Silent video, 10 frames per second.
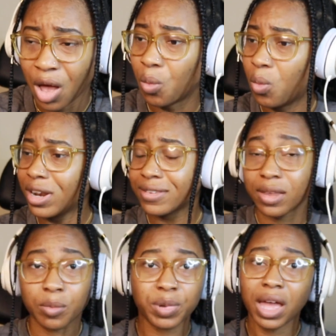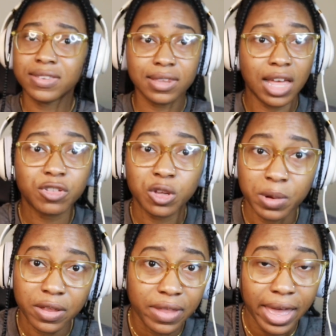about Beyonce loves to be in
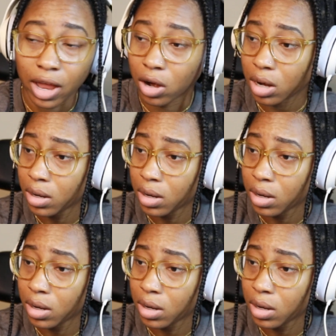the air.